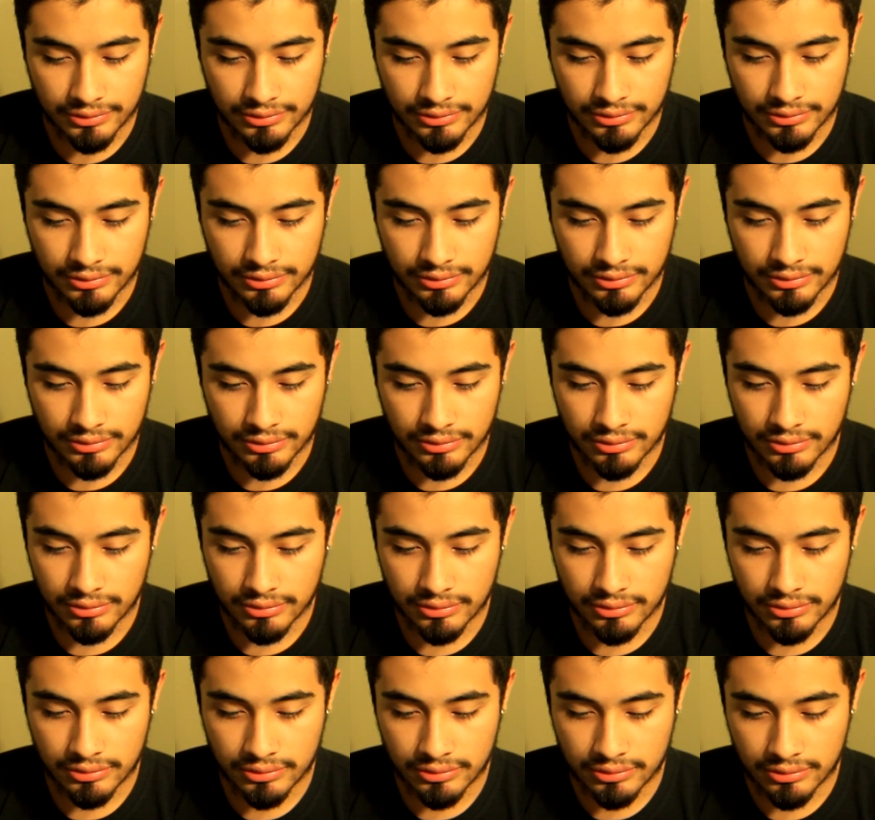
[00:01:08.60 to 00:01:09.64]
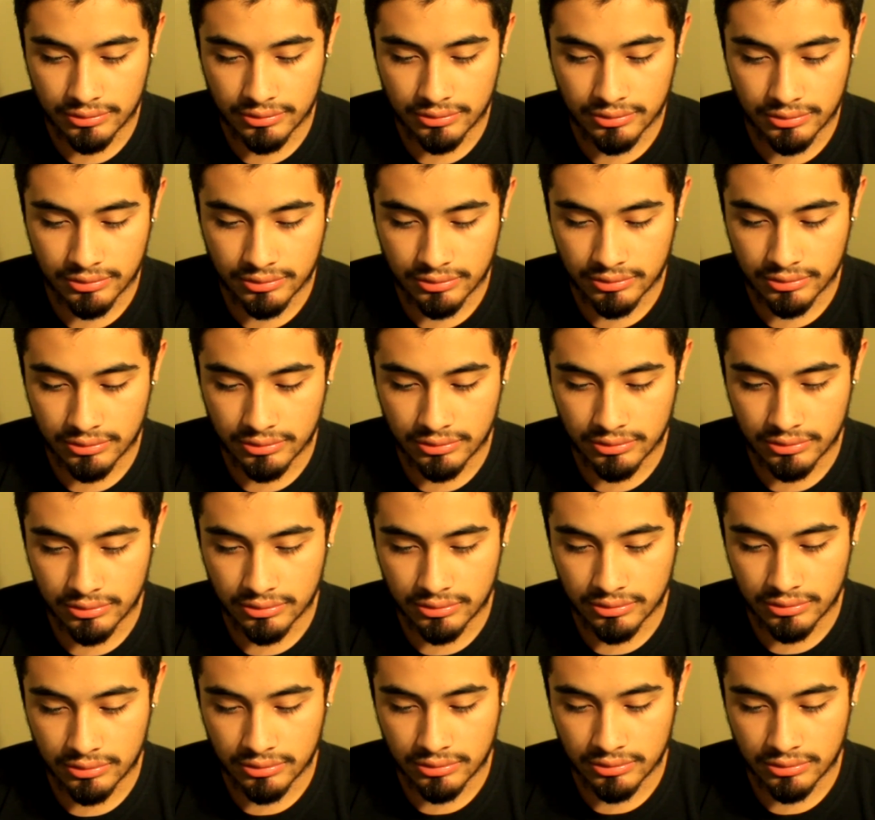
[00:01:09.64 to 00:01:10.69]

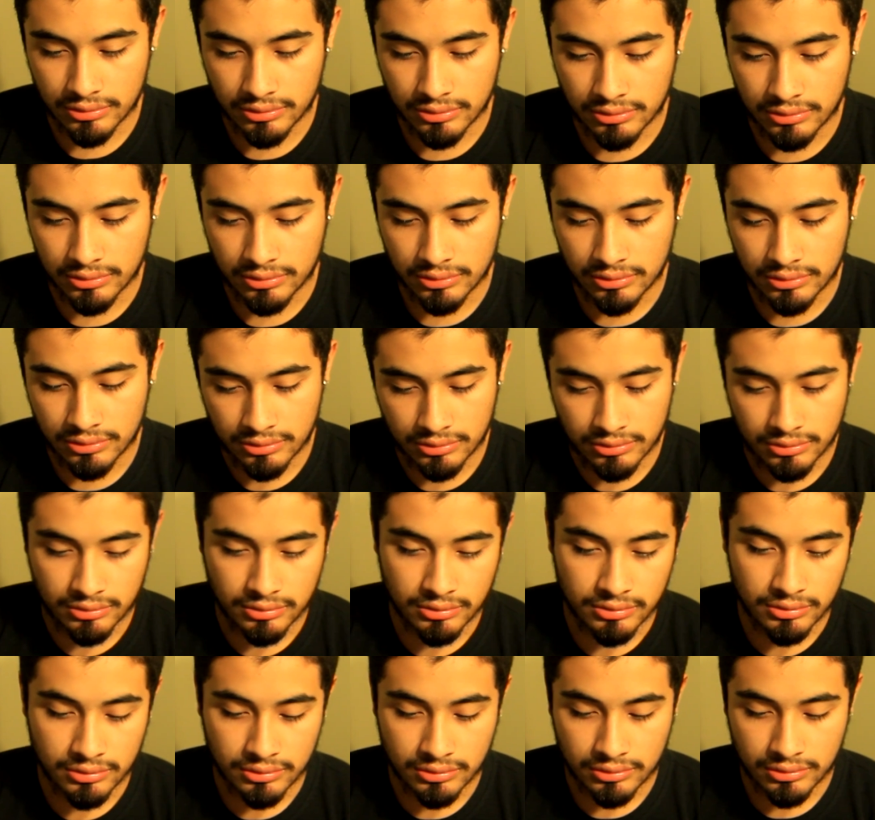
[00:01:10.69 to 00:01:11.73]
[no speech]